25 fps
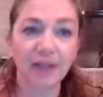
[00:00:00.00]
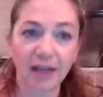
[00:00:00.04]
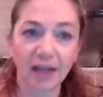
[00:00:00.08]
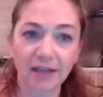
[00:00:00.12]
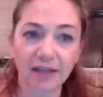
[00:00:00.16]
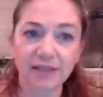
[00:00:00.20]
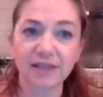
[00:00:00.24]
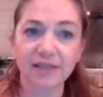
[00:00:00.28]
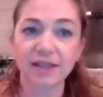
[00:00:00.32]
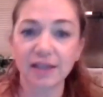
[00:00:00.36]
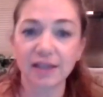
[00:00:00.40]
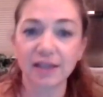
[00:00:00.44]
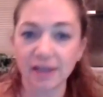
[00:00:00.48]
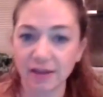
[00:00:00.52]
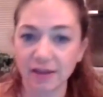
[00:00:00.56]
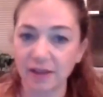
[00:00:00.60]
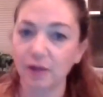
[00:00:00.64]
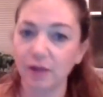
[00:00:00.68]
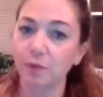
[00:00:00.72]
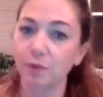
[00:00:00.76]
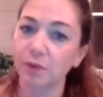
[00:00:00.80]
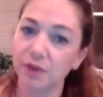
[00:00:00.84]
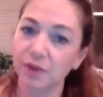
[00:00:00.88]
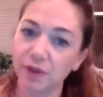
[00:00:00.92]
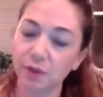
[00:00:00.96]
that's the
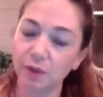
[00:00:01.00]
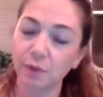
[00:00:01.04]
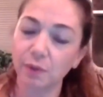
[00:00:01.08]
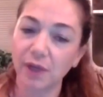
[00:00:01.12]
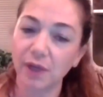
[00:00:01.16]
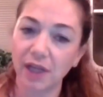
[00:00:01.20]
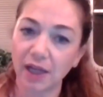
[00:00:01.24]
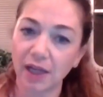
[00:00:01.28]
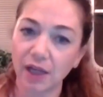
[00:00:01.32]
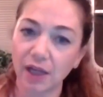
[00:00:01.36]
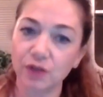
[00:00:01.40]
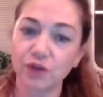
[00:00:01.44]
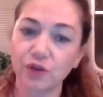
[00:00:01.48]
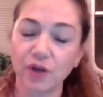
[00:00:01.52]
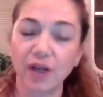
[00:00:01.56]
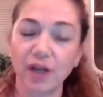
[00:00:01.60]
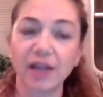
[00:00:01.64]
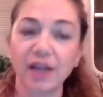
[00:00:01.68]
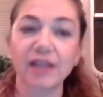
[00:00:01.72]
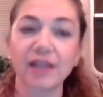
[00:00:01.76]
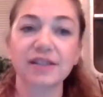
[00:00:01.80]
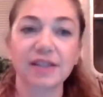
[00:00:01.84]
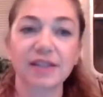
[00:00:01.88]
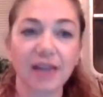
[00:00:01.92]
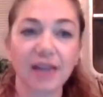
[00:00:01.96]
thing with the weekend
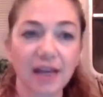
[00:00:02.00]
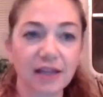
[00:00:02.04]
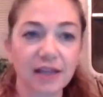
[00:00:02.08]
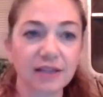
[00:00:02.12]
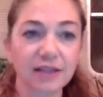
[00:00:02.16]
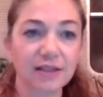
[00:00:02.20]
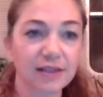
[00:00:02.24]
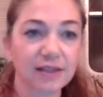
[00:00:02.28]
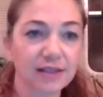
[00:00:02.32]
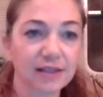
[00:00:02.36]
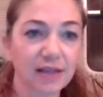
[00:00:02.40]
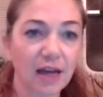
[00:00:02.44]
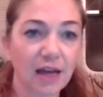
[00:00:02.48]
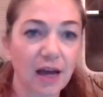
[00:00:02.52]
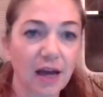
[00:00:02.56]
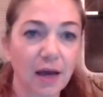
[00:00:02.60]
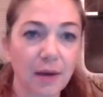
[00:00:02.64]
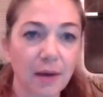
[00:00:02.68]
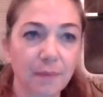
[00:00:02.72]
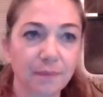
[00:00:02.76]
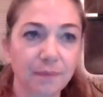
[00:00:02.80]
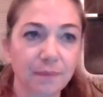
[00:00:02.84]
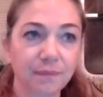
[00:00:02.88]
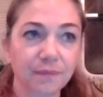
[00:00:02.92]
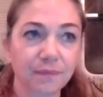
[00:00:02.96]
trainings and
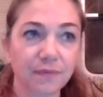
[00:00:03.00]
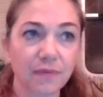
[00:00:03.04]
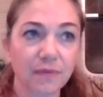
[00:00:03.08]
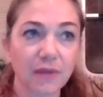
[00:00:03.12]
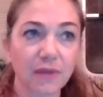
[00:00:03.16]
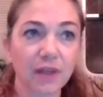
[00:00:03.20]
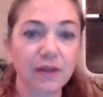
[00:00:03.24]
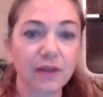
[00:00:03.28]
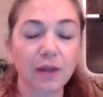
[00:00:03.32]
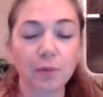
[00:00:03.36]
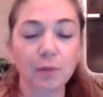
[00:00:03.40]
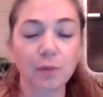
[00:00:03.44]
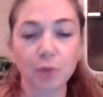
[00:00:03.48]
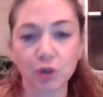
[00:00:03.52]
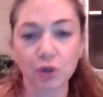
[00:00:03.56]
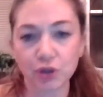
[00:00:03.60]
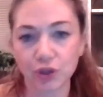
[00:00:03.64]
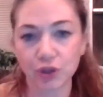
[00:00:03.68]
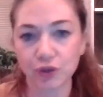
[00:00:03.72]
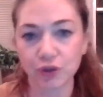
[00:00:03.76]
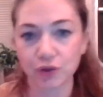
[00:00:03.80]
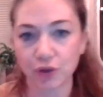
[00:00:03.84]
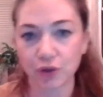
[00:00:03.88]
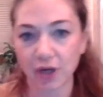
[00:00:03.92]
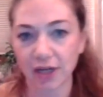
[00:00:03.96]
um, the
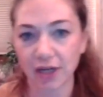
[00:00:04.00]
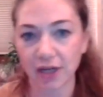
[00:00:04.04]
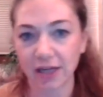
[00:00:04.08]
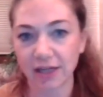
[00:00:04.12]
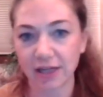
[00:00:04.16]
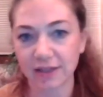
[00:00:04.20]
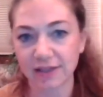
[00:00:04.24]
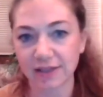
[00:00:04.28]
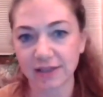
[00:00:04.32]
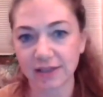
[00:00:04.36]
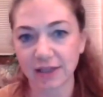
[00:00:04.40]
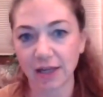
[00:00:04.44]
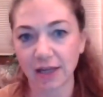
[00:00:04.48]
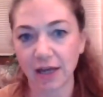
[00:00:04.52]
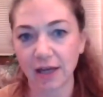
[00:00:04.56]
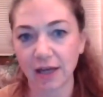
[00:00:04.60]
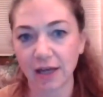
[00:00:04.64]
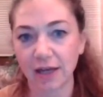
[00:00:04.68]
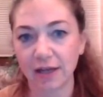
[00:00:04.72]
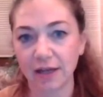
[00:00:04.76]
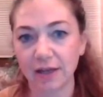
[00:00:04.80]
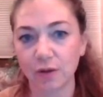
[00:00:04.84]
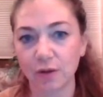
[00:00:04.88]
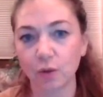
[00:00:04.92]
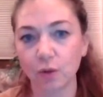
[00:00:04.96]
immersion trainings
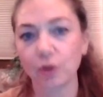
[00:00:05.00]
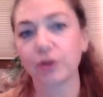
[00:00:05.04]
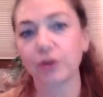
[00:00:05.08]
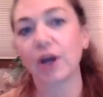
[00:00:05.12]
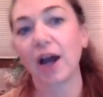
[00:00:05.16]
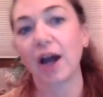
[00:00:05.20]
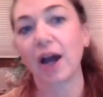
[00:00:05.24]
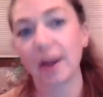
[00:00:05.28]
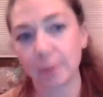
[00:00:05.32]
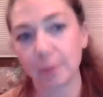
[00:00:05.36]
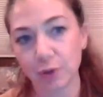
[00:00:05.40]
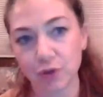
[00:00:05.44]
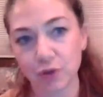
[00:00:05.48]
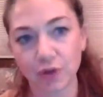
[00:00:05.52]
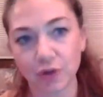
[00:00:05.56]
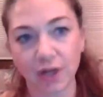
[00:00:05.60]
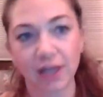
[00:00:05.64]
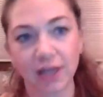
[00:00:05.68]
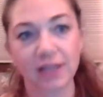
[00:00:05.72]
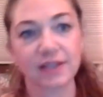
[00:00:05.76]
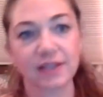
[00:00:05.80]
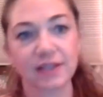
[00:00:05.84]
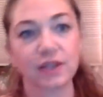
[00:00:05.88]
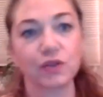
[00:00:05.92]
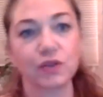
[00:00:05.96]
uh, or the hybrid
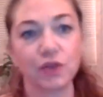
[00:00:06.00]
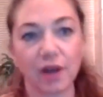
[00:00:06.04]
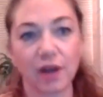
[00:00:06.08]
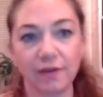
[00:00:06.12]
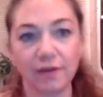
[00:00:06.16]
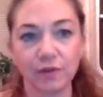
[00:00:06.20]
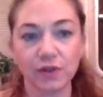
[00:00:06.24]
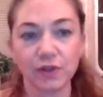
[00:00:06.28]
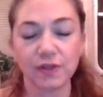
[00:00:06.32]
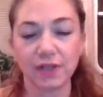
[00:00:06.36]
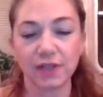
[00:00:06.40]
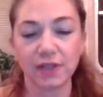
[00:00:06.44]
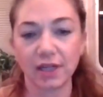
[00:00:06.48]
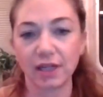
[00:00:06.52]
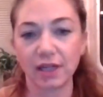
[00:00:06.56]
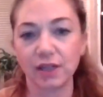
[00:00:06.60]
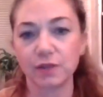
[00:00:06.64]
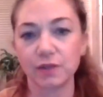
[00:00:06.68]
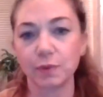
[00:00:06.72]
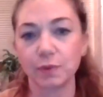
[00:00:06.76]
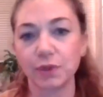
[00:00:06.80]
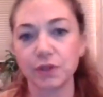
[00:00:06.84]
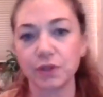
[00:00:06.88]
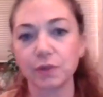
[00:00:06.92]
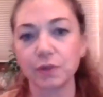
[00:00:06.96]
trainings in Traverse City
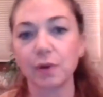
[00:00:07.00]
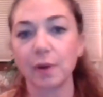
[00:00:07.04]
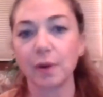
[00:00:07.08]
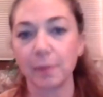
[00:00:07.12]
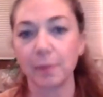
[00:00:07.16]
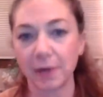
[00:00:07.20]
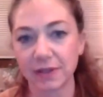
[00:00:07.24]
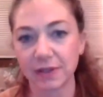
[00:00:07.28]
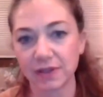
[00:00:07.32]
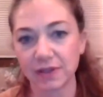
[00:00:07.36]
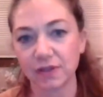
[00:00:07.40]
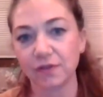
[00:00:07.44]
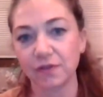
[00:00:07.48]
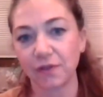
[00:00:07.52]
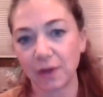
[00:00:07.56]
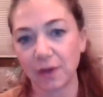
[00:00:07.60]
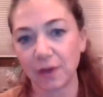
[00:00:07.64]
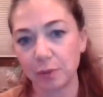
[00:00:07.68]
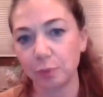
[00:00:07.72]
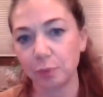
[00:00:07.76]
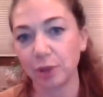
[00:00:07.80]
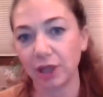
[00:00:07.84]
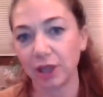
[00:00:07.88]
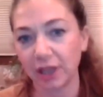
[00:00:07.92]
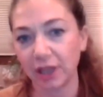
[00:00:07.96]
is we do our best to
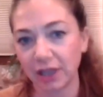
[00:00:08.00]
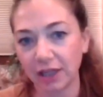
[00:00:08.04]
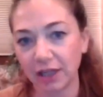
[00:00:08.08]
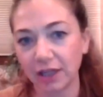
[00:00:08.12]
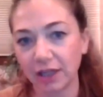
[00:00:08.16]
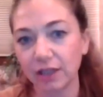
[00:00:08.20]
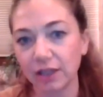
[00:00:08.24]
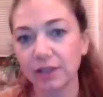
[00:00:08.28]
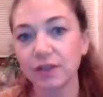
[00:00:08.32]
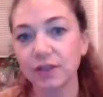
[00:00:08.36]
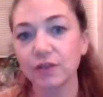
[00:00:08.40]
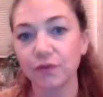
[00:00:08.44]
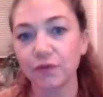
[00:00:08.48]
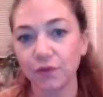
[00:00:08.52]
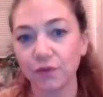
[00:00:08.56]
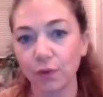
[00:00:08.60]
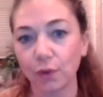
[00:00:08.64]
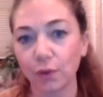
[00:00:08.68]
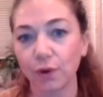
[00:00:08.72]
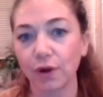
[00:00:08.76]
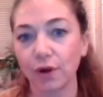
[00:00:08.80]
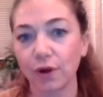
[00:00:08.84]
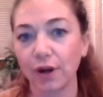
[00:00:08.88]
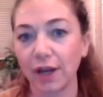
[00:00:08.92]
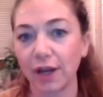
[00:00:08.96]
find billeting
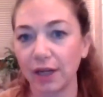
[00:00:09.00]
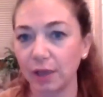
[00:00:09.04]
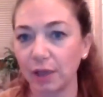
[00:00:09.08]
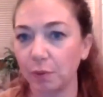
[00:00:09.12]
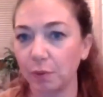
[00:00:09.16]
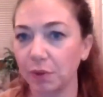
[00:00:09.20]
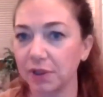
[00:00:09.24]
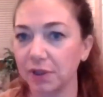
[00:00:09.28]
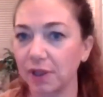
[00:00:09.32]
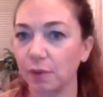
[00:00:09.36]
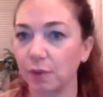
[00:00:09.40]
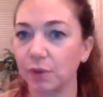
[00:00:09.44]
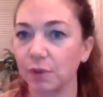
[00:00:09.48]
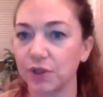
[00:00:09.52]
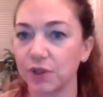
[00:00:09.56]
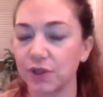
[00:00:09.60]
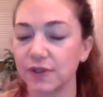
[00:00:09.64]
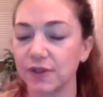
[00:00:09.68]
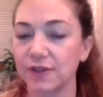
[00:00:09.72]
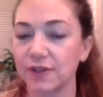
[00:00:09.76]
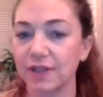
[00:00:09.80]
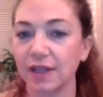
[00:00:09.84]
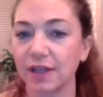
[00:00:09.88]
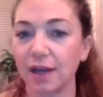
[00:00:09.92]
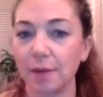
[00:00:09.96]
for anyone that
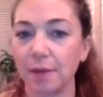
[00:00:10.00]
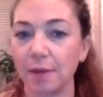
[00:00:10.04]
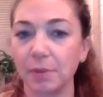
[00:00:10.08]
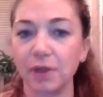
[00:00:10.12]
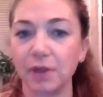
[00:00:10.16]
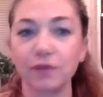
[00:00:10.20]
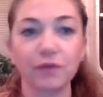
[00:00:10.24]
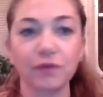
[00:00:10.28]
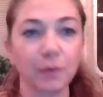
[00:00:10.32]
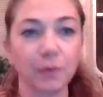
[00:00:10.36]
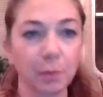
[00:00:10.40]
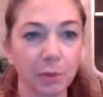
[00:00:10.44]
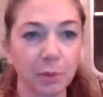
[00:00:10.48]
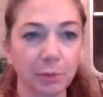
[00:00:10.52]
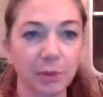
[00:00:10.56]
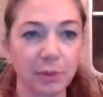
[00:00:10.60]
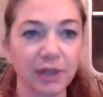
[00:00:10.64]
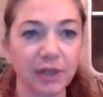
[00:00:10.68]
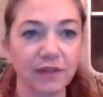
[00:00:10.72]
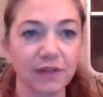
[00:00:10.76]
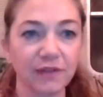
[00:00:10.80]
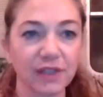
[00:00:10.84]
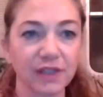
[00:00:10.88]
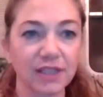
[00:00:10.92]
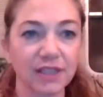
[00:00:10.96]
wishes to come in from a
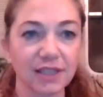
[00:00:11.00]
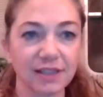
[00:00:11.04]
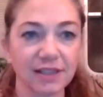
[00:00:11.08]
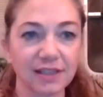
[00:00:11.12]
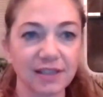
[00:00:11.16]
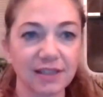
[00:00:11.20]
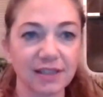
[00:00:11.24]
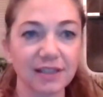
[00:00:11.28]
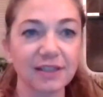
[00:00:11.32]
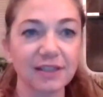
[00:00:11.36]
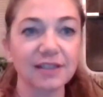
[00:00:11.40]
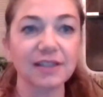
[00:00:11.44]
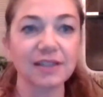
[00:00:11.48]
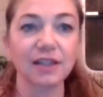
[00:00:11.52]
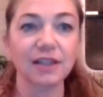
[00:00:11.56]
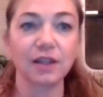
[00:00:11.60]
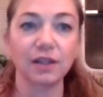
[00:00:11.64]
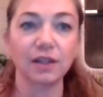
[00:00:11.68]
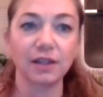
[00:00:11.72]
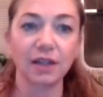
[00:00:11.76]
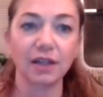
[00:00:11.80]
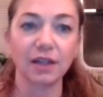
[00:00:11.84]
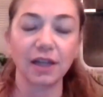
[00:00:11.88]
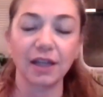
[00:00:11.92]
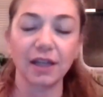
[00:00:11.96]
bit of a distance, and
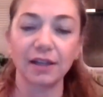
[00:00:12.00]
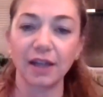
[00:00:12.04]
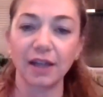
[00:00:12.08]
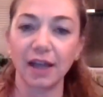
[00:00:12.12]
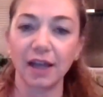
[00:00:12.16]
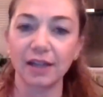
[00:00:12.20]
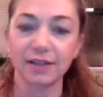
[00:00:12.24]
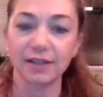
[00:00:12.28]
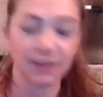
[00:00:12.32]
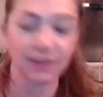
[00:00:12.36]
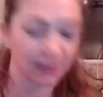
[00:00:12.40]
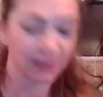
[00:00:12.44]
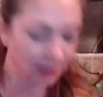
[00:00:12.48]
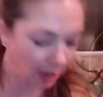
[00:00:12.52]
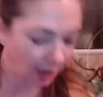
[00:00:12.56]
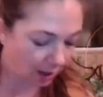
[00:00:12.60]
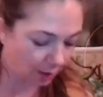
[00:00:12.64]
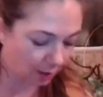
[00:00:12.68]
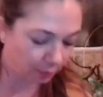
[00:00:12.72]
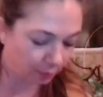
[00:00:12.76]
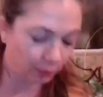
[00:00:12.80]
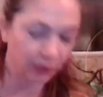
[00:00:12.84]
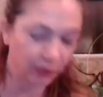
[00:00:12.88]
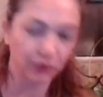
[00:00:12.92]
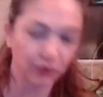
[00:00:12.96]
and that's
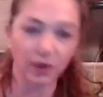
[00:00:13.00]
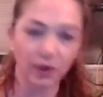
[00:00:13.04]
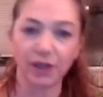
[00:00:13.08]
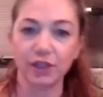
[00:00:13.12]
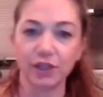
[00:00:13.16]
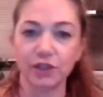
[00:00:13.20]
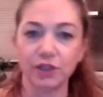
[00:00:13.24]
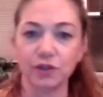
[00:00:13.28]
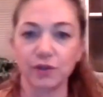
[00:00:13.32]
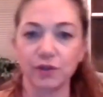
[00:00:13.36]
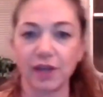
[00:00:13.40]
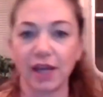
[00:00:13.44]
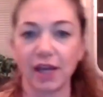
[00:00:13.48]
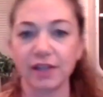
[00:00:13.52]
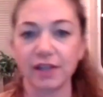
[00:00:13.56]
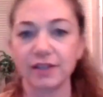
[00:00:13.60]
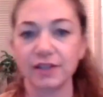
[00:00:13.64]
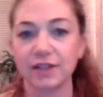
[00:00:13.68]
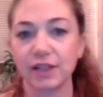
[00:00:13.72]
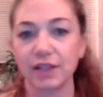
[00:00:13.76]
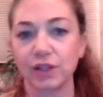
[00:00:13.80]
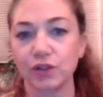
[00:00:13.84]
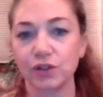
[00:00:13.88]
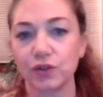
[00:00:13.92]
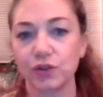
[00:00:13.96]
um, we try to do that
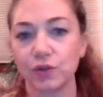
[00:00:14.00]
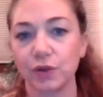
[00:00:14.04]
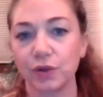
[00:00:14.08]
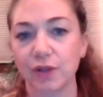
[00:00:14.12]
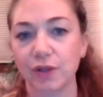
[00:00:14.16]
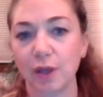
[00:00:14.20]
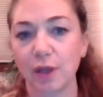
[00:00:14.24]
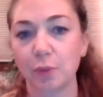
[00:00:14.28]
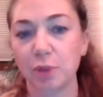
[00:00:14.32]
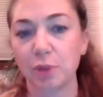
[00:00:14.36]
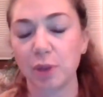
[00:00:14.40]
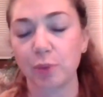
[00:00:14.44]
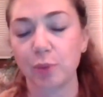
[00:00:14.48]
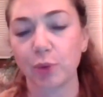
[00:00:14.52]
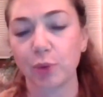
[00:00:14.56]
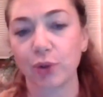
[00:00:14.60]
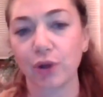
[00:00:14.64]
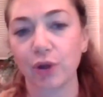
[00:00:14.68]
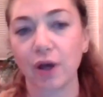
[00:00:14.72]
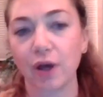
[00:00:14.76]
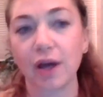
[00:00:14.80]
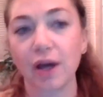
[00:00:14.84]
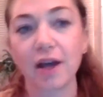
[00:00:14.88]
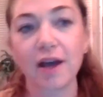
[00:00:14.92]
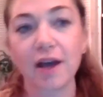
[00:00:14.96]
to ensure that
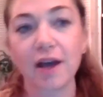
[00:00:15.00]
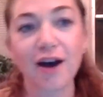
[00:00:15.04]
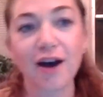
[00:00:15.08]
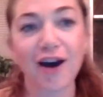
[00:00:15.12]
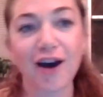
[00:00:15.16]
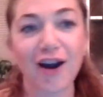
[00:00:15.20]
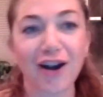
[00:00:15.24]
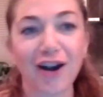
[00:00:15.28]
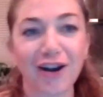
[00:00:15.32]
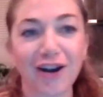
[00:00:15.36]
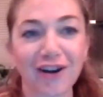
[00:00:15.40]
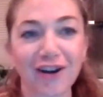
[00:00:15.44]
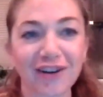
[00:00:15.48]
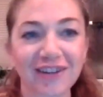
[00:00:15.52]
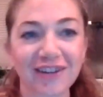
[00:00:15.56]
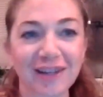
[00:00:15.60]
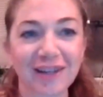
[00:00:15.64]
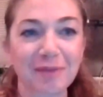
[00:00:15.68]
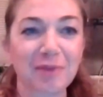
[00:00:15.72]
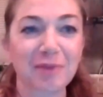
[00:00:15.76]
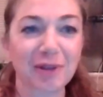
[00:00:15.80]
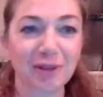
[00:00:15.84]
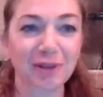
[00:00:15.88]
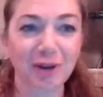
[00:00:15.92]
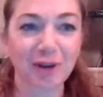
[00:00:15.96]
people are
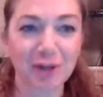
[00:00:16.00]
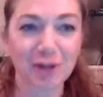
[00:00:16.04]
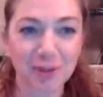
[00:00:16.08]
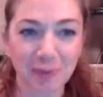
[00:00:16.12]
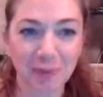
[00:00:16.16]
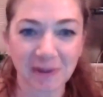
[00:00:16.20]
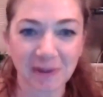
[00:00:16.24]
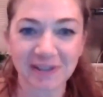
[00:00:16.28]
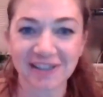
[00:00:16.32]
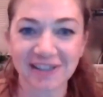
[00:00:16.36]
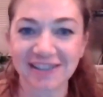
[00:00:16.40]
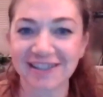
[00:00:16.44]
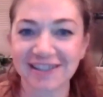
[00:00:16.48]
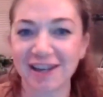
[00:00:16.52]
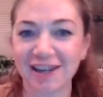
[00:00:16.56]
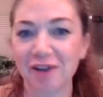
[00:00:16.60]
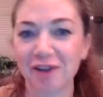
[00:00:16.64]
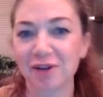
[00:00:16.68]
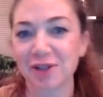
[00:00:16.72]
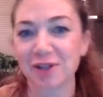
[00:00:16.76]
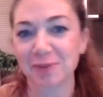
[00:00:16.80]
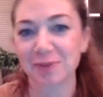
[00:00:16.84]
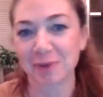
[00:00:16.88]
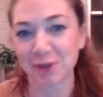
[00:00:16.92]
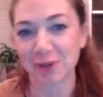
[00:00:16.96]
keeping their expenses
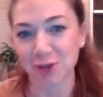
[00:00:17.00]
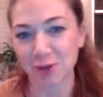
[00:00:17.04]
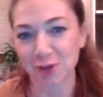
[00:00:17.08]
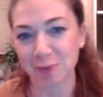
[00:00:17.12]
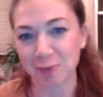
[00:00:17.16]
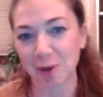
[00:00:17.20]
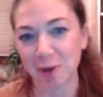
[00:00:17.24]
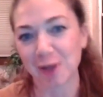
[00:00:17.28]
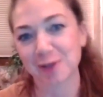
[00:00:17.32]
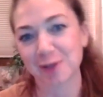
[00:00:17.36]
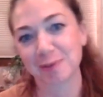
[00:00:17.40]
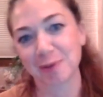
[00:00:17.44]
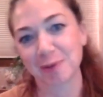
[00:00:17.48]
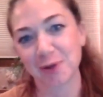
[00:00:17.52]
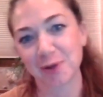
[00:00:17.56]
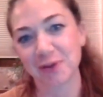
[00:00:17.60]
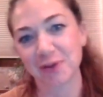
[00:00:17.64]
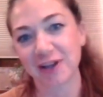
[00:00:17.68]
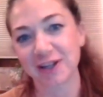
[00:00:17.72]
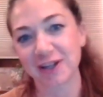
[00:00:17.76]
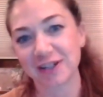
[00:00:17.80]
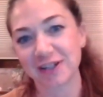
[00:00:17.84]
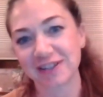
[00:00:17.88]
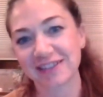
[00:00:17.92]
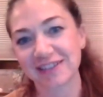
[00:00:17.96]
down as much as possible.
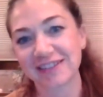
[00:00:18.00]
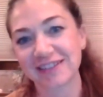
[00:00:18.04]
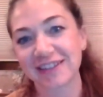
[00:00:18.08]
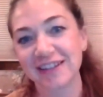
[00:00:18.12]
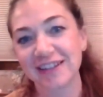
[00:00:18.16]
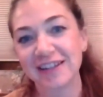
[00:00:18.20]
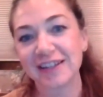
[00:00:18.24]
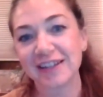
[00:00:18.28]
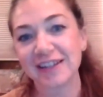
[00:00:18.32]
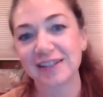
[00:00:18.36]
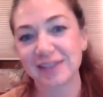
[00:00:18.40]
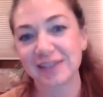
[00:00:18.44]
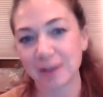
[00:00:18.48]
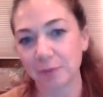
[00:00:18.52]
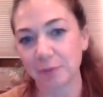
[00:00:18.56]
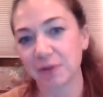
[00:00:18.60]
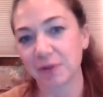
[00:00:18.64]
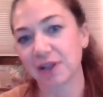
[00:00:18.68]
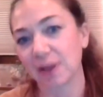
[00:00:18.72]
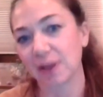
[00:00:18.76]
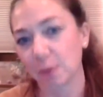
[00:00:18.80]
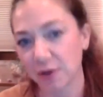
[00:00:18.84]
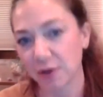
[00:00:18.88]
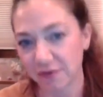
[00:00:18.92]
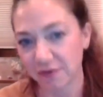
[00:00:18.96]
That is
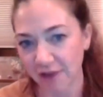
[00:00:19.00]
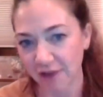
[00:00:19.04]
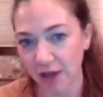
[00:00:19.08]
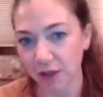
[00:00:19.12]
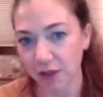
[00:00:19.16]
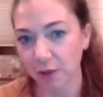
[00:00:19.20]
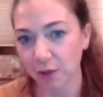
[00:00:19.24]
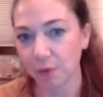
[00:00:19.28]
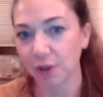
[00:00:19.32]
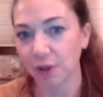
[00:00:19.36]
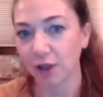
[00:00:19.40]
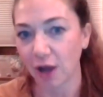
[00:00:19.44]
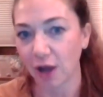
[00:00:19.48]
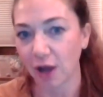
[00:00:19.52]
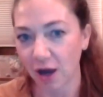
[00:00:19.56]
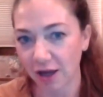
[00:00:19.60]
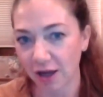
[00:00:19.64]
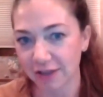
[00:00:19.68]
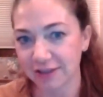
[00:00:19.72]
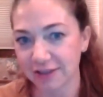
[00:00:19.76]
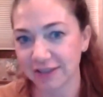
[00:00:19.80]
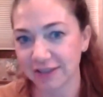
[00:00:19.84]
something that we value a lot